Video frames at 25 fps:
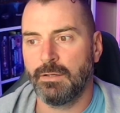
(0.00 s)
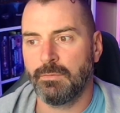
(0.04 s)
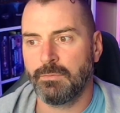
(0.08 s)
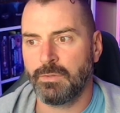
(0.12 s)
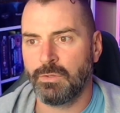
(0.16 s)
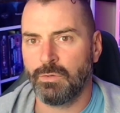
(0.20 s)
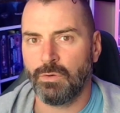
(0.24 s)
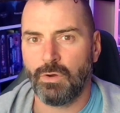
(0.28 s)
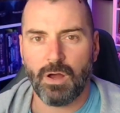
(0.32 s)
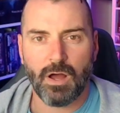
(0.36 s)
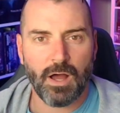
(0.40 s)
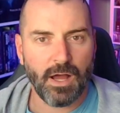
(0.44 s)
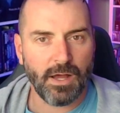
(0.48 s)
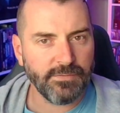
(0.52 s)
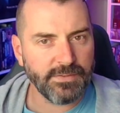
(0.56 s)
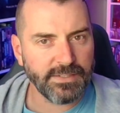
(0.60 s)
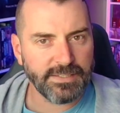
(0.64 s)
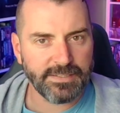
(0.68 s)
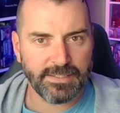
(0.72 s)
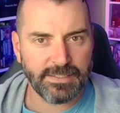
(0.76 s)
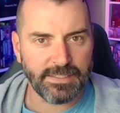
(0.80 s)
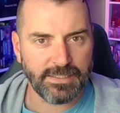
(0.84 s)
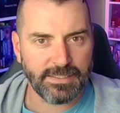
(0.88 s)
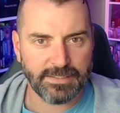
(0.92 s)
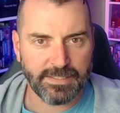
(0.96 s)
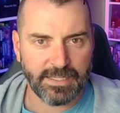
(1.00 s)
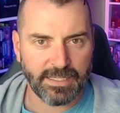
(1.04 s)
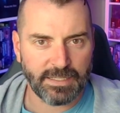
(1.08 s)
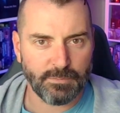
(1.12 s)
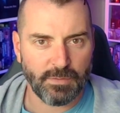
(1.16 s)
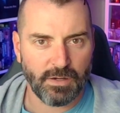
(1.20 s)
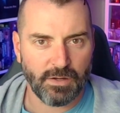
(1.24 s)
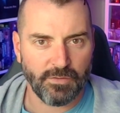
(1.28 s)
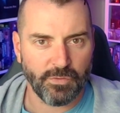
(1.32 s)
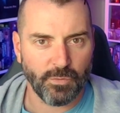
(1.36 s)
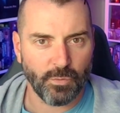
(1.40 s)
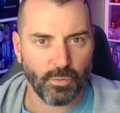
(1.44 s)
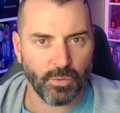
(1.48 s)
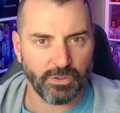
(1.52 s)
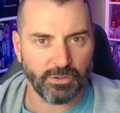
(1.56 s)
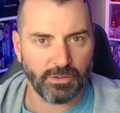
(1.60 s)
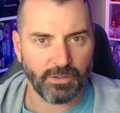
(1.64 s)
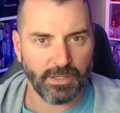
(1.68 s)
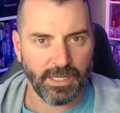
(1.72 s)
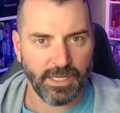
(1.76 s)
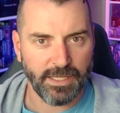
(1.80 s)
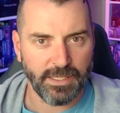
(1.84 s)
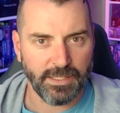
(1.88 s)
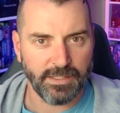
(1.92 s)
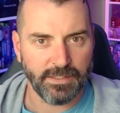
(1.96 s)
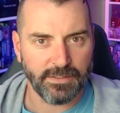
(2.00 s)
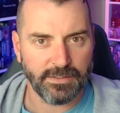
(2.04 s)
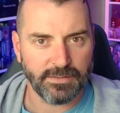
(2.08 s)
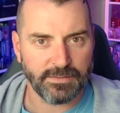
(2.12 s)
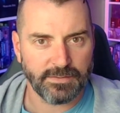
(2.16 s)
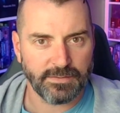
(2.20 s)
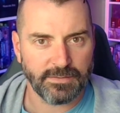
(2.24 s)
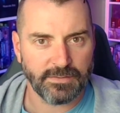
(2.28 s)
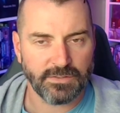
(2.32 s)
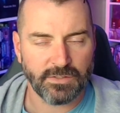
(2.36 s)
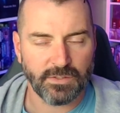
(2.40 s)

You'll obviously need to take them off the Wonderlandians.